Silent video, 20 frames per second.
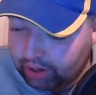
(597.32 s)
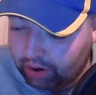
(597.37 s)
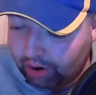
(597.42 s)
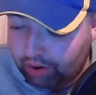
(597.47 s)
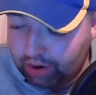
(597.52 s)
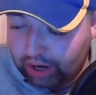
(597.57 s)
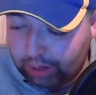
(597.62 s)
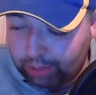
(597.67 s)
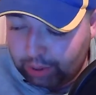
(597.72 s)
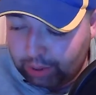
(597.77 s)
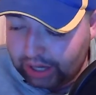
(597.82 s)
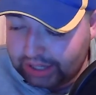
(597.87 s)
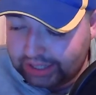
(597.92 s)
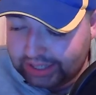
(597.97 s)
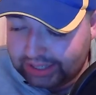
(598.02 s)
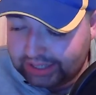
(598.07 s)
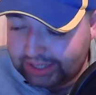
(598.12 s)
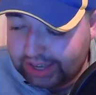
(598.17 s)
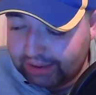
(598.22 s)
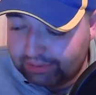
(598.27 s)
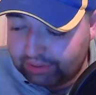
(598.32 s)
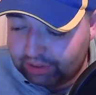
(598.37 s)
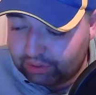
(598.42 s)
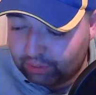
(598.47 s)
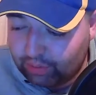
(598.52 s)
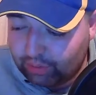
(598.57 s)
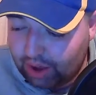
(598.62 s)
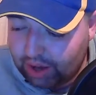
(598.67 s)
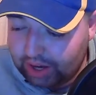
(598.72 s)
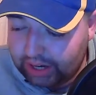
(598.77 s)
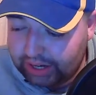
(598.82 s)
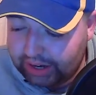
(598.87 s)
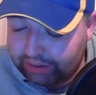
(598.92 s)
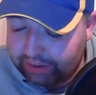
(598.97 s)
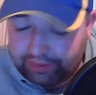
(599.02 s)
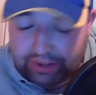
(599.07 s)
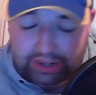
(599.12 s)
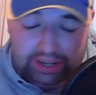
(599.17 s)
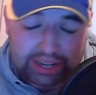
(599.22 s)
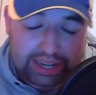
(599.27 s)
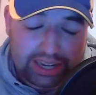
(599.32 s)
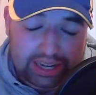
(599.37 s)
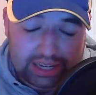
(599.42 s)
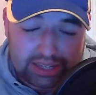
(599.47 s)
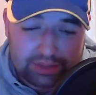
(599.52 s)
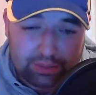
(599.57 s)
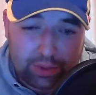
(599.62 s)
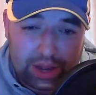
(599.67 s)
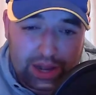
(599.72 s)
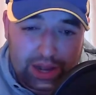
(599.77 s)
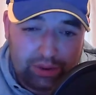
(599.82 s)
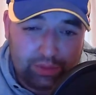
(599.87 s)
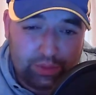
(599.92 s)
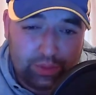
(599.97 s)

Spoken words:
currently priced is 7-1. I definitely think is well